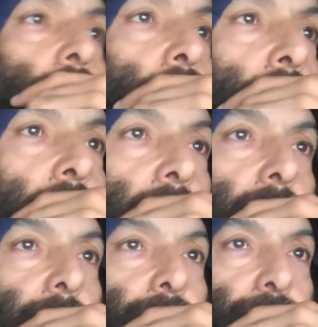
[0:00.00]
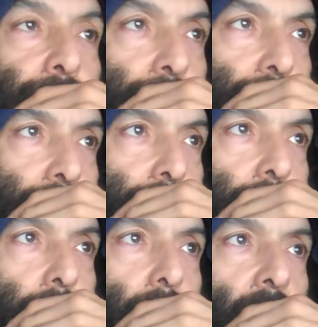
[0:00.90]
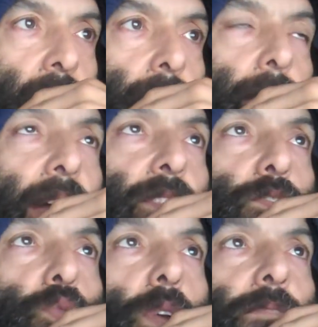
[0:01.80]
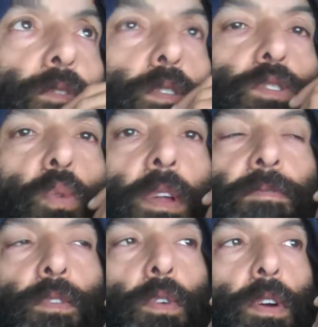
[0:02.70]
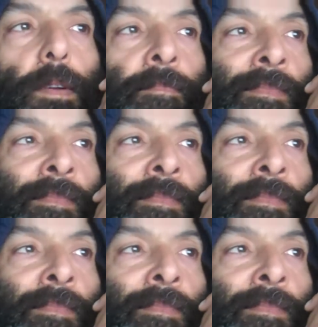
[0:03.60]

go to Matthew 24, 24.